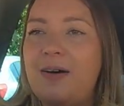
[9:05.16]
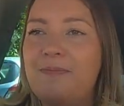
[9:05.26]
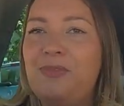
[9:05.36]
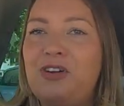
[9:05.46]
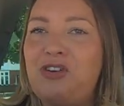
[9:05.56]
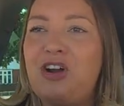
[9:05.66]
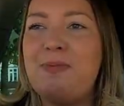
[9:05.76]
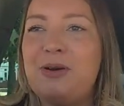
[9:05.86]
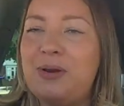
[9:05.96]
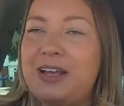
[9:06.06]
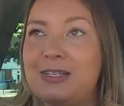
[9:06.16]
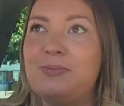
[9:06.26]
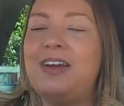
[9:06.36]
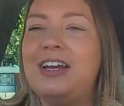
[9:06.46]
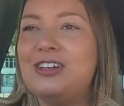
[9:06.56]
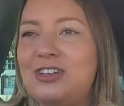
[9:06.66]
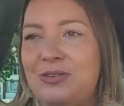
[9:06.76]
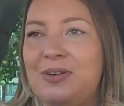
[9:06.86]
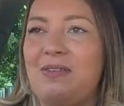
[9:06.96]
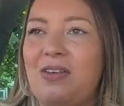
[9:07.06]
Not trying to be all
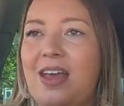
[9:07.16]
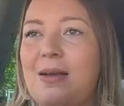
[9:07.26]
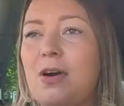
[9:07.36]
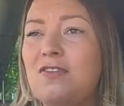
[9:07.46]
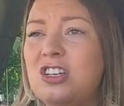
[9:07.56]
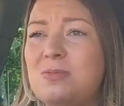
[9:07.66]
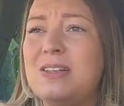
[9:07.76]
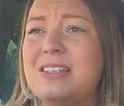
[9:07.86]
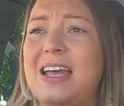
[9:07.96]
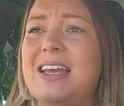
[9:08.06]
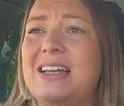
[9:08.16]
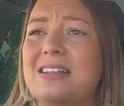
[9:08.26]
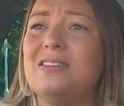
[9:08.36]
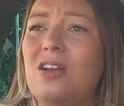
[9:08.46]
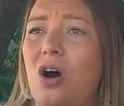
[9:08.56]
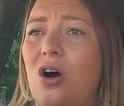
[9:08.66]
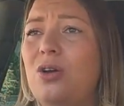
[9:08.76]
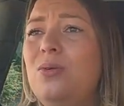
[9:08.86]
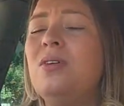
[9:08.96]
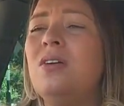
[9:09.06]
inspirational and everything, but I've just been taking it slow.
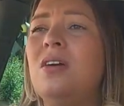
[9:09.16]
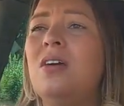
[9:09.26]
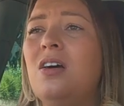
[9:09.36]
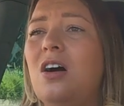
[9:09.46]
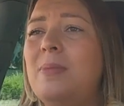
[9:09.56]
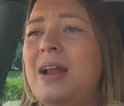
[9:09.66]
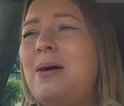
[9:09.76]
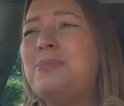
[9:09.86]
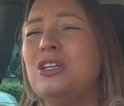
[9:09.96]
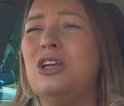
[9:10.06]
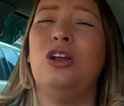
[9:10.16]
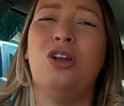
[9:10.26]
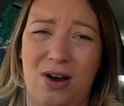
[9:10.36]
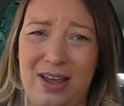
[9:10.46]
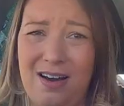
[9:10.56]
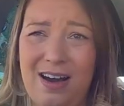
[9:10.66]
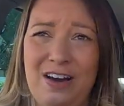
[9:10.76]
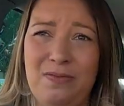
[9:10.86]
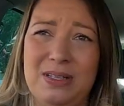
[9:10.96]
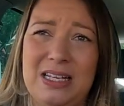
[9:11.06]
I'm an absolute liar. I
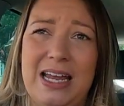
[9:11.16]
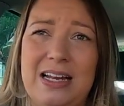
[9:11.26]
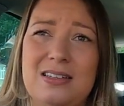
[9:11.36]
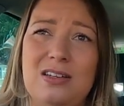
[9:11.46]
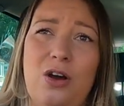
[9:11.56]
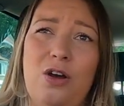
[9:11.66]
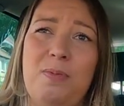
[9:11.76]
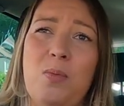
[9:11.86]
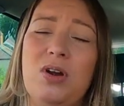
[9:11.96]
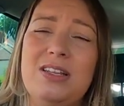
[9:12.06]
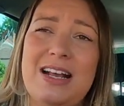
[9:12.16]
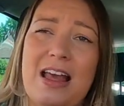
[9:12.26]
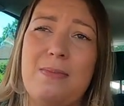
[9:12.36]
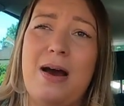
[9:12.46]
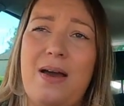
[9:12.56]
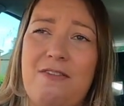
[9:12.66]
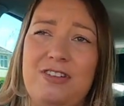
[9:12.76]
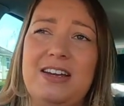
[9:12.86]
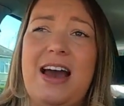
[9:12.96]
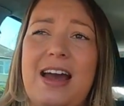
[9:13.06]
haven't been taking it slow. I've been wanting to get them out
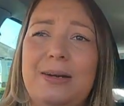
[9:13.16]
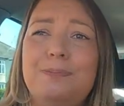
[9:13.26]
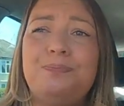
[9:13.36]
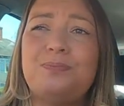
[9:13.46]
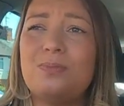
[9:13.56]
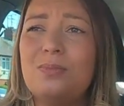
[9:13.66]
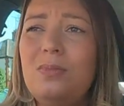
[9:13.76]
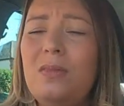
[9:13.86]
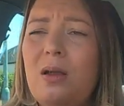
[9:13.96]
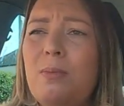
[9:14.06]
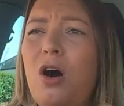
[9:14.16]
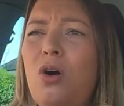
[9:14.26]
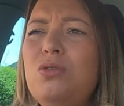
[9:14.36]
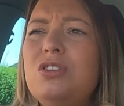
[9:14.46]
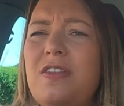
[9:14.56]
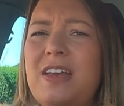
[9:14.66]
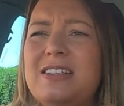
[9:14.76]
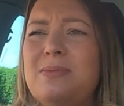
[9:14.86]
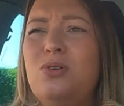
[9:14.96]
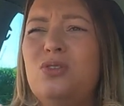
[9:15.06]
every day. But I also
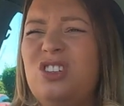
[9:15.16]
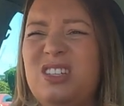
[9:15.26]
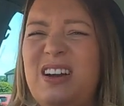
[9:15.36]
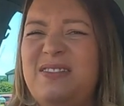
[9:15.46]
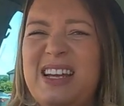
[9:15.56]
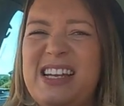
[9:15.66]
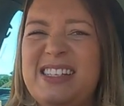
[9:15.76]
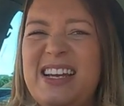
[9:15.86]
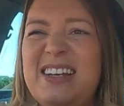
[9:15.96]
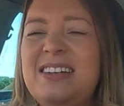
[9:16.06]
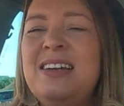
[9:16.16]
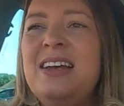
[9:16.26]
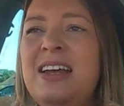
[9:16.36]
think it's important just to have days in.